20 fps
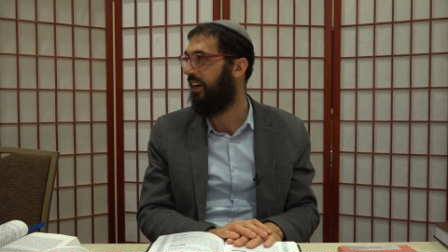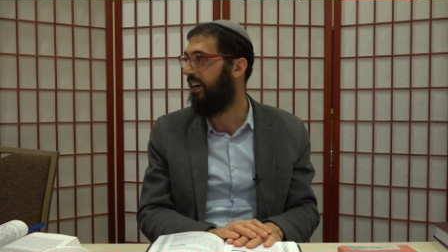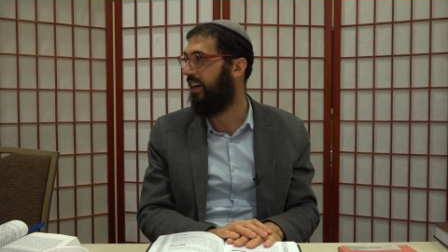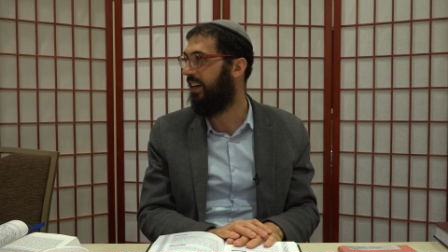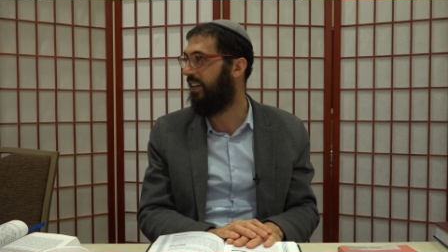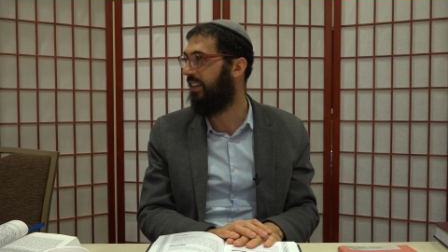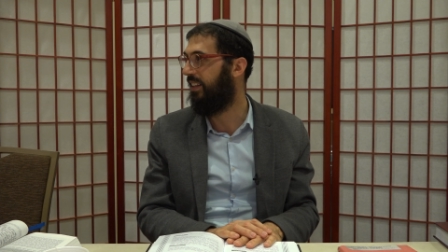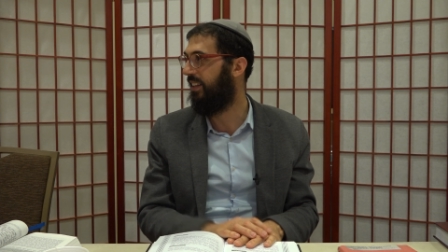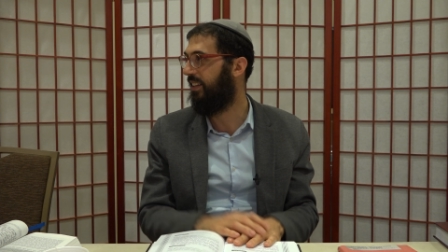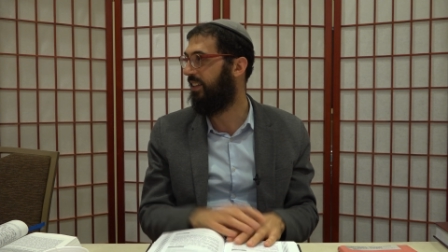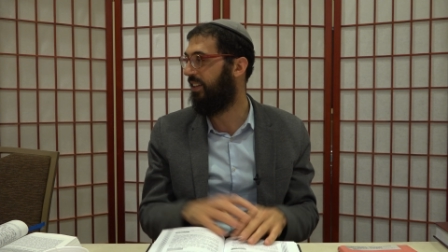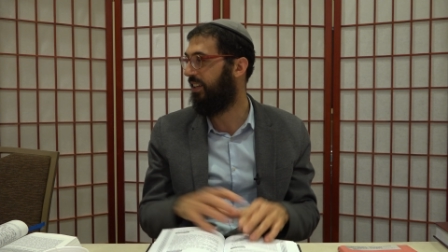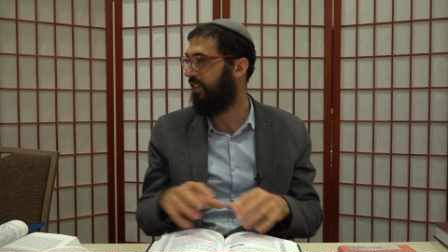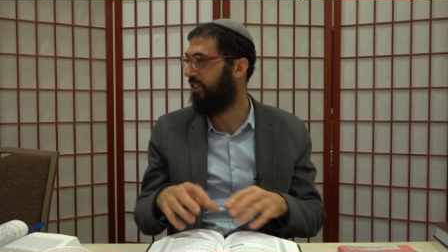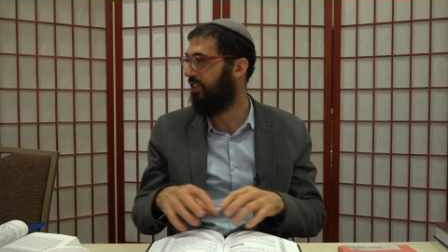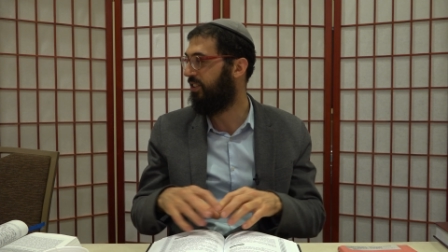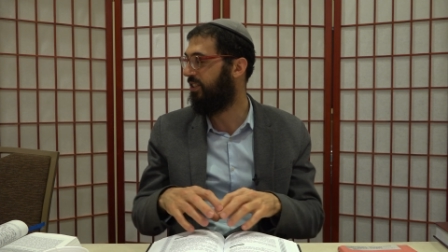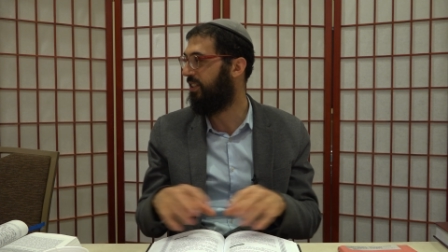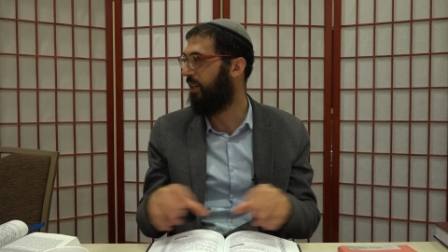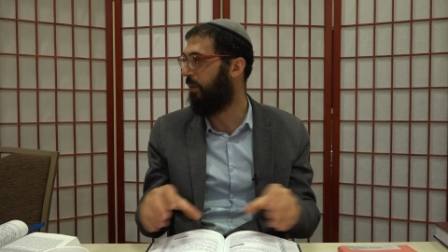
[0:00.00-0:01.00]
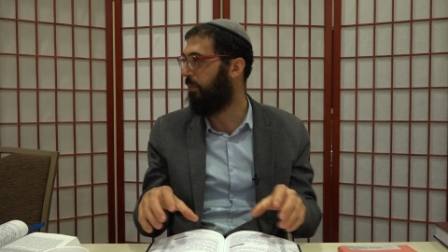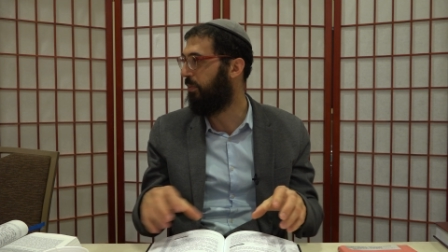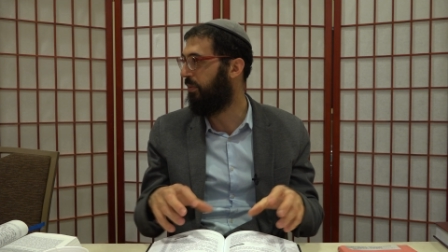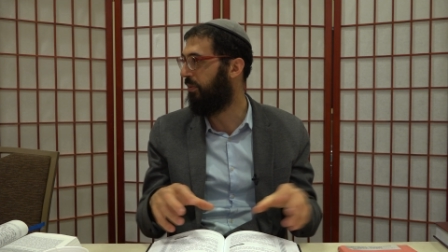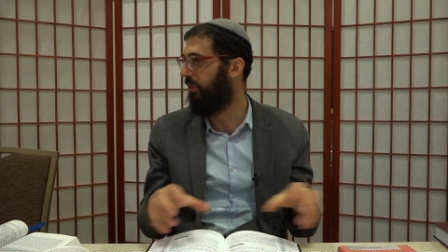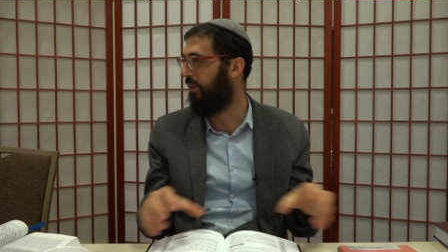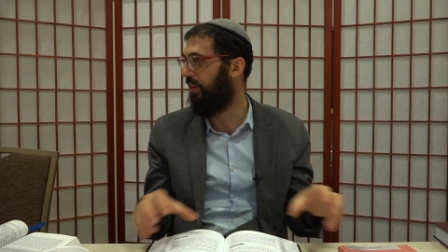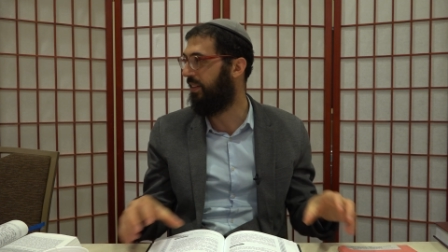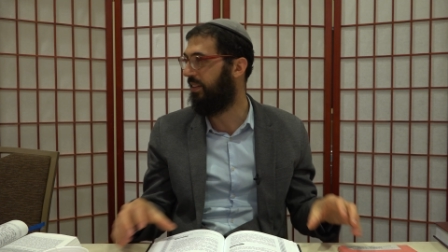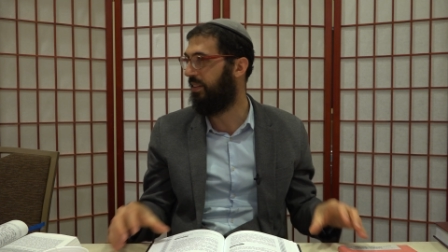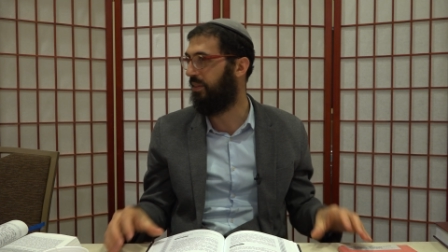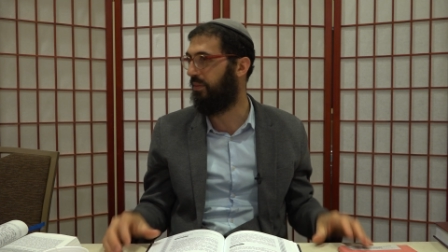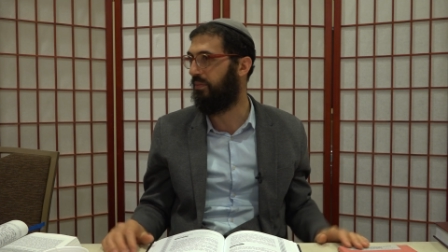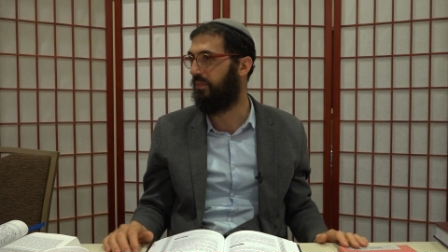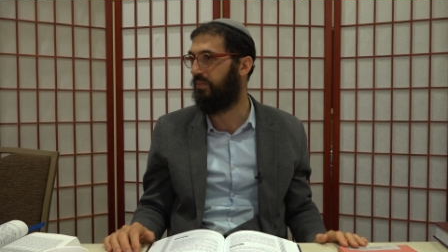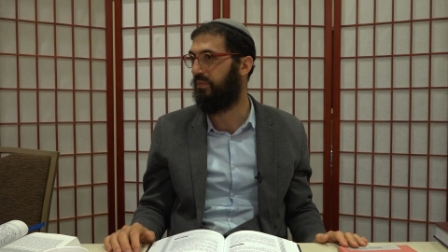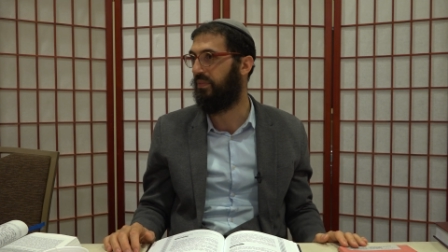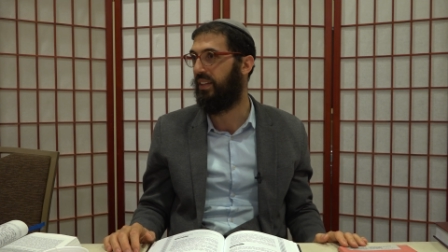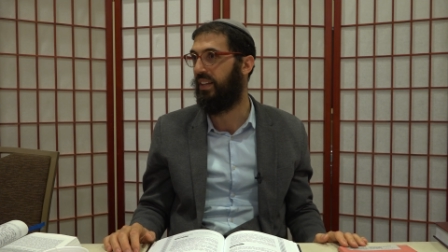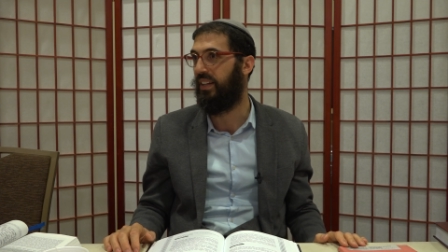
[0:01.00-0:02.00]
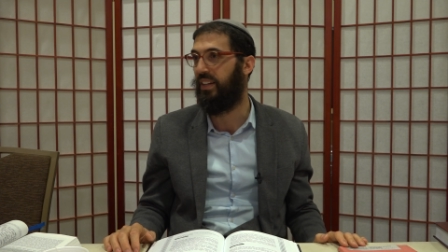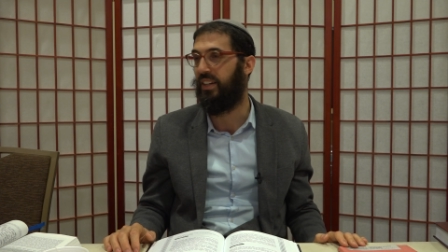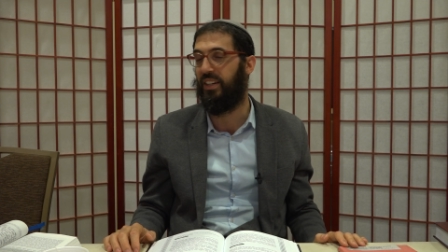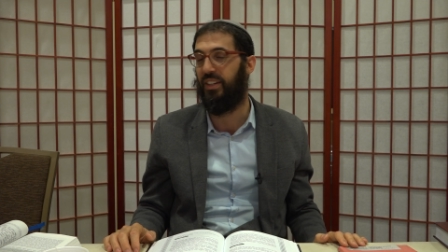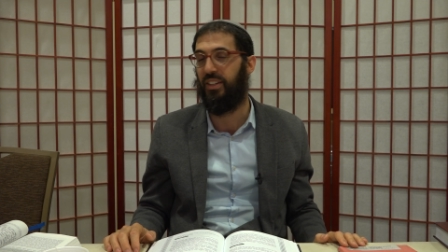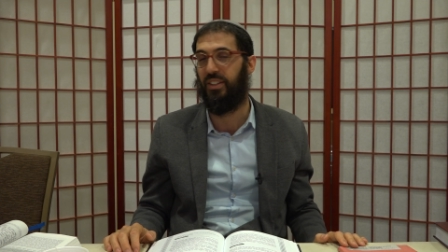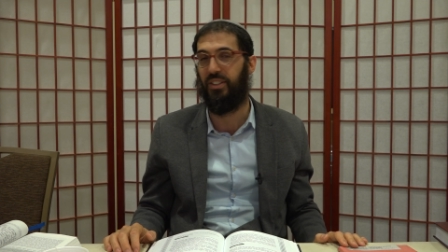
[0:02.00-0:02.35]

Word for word: and then they just separate them. Mm-hmm.